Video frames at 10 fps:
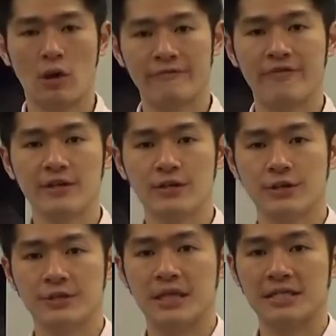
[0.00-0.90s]
what
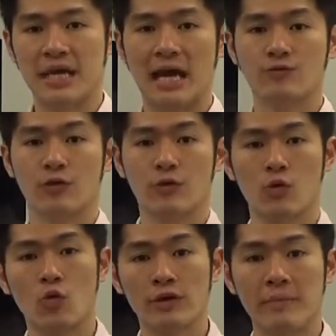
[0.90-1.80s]
features does Ad
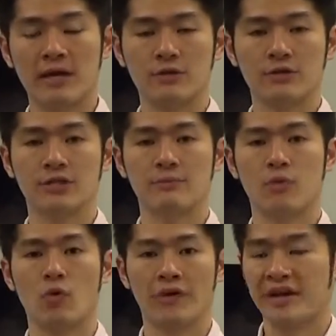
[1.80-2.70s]
Recording Manager
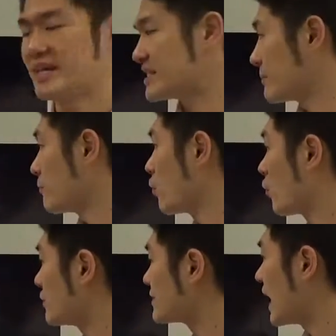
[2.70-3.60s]
support? It
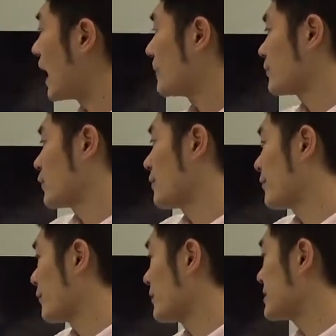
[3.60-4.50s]
supports up to
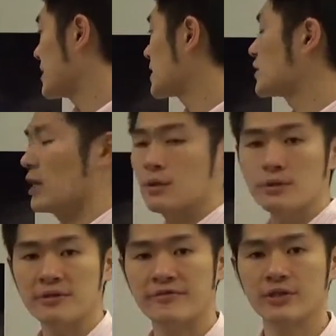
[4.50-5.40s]
36 channel
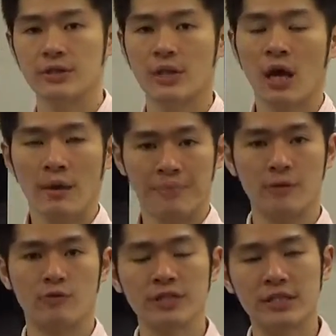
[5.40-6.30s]
division. The
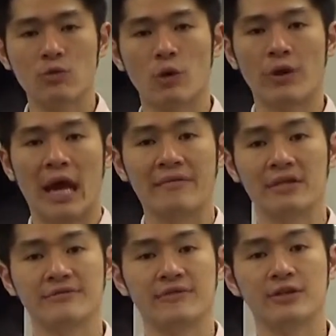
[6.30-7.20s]
reason why we have
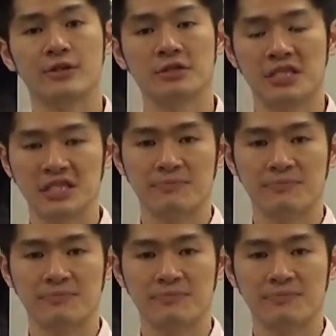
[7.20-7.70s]
these features is